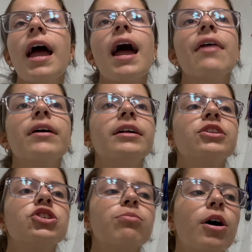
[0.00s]
And then
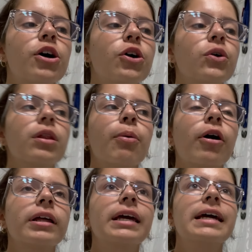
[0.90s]
tomorrow the
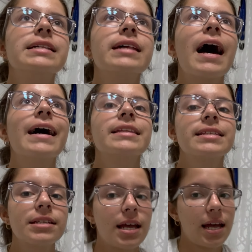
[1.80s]
party is at
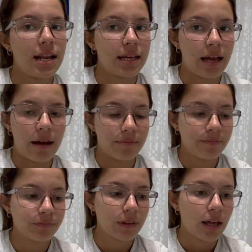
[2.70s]
10 a.m.